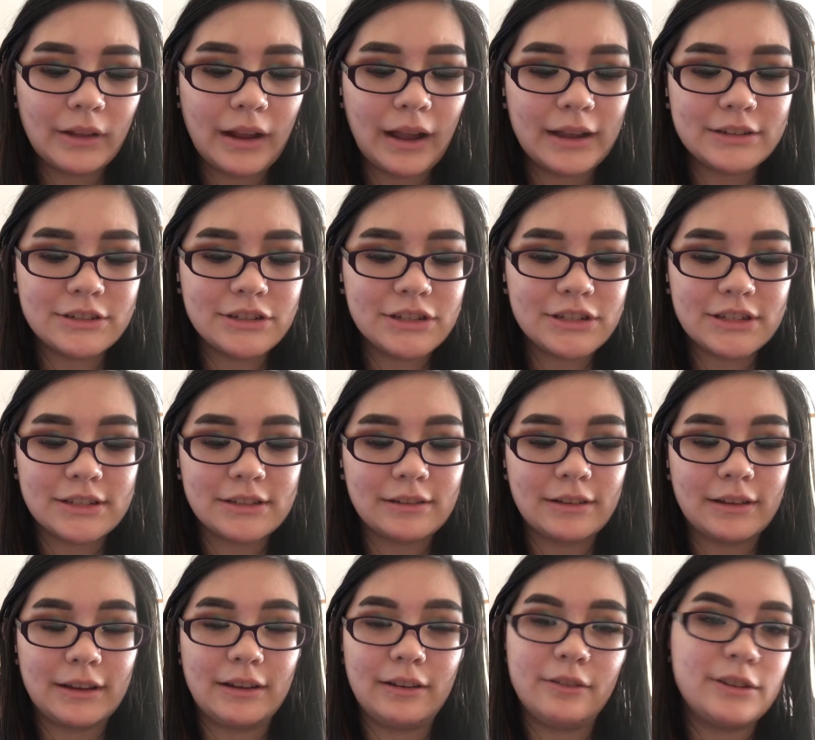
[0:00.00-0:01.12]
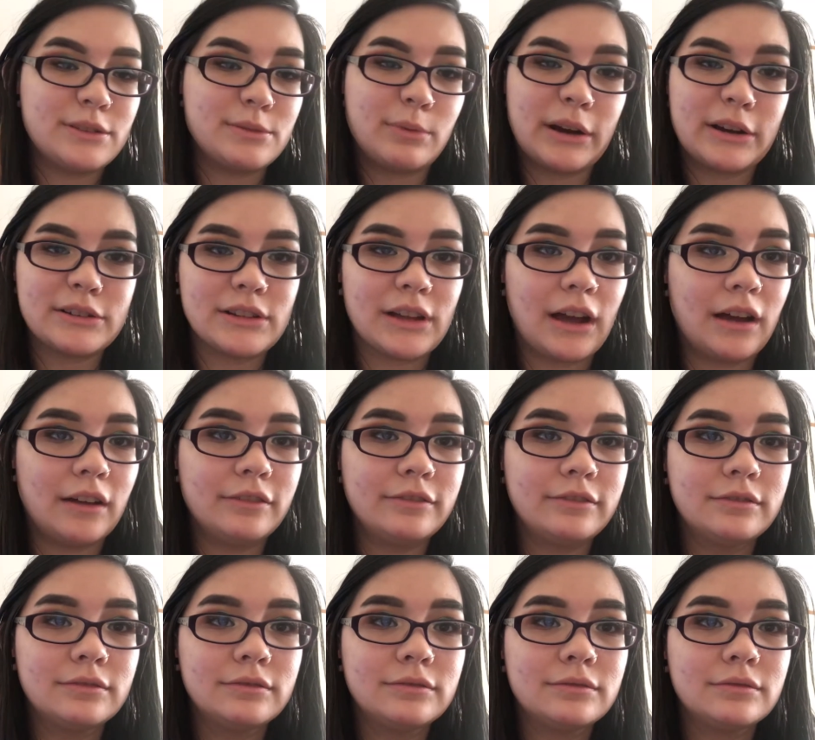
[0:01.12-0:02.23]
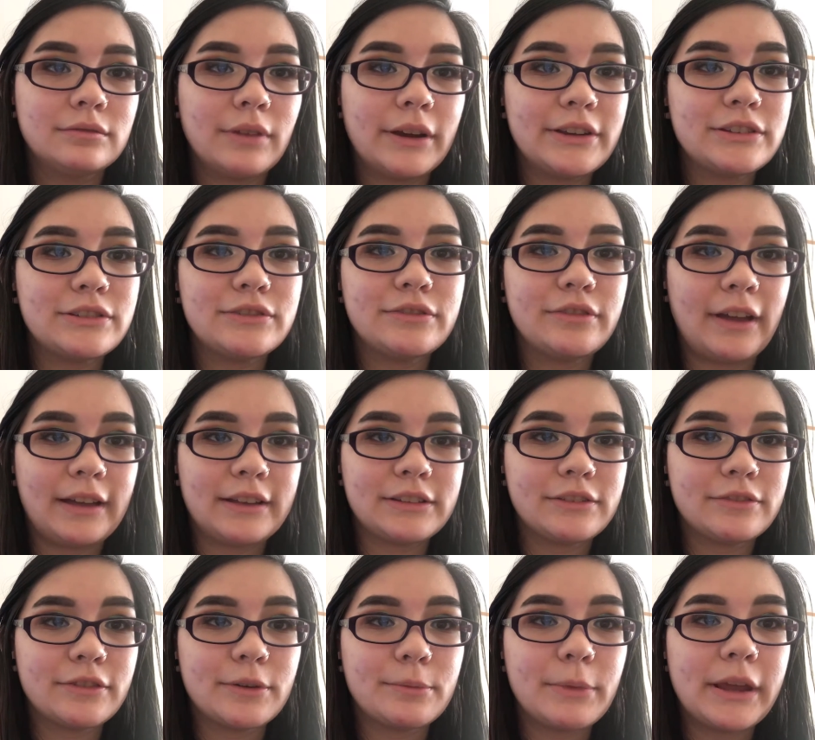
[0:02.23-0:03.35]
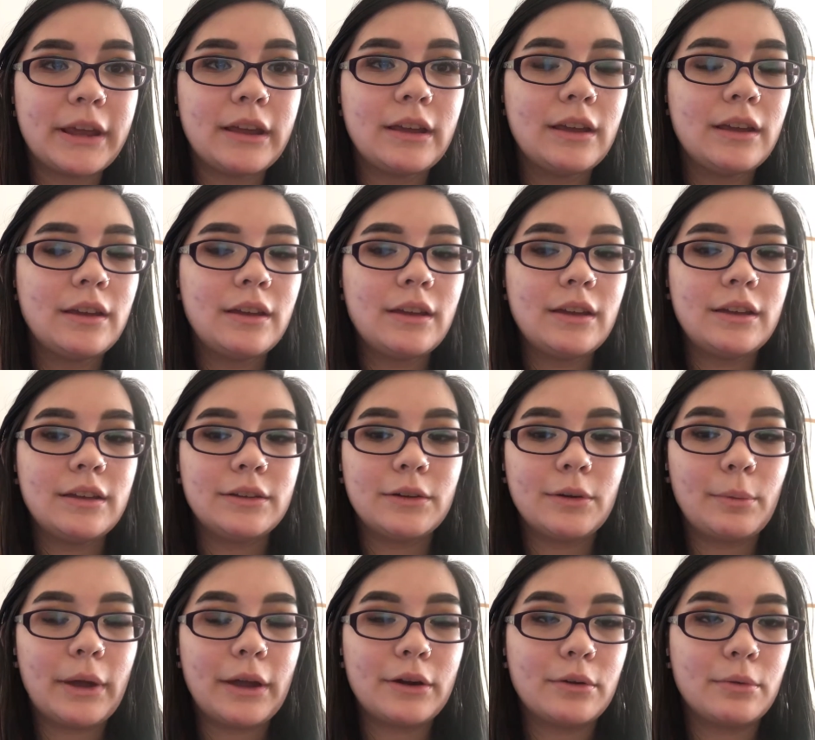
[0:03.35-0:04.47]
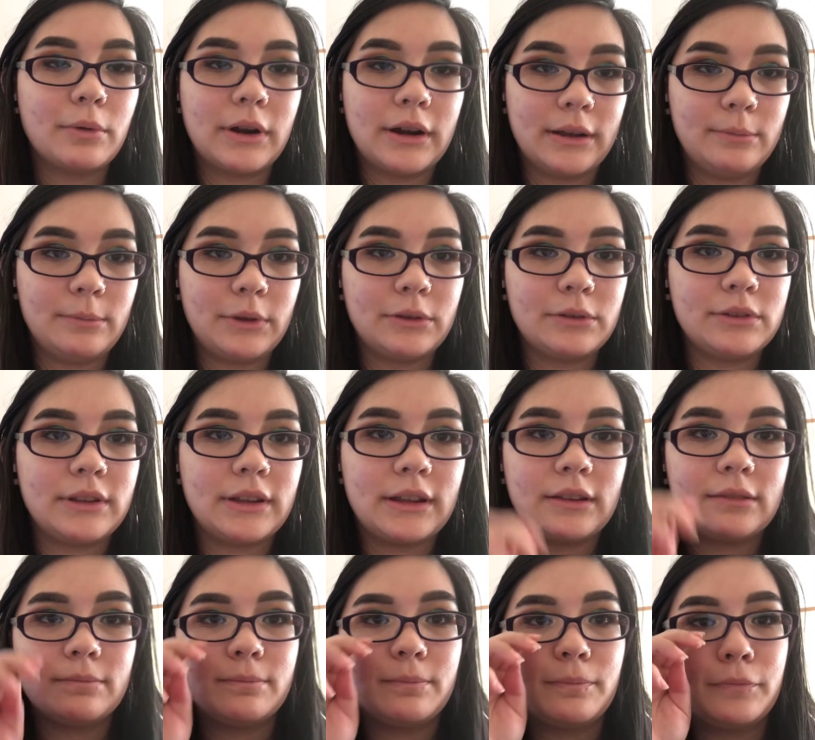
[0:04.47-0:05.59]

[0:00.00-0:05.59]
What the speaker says: It always wears off way too fast for me, no matter what I'm using.